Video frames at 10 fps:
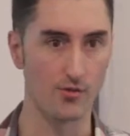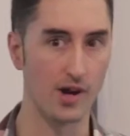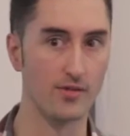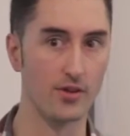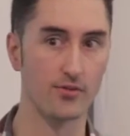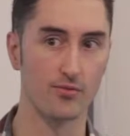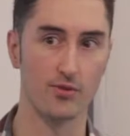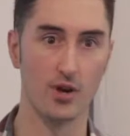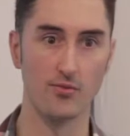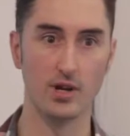around this
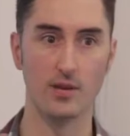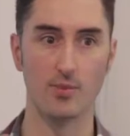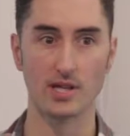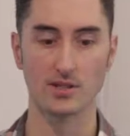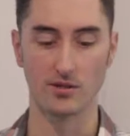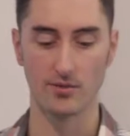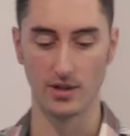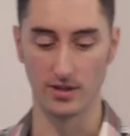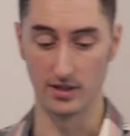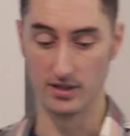are really based on the
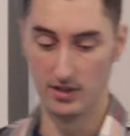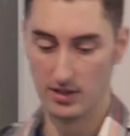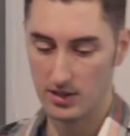fact that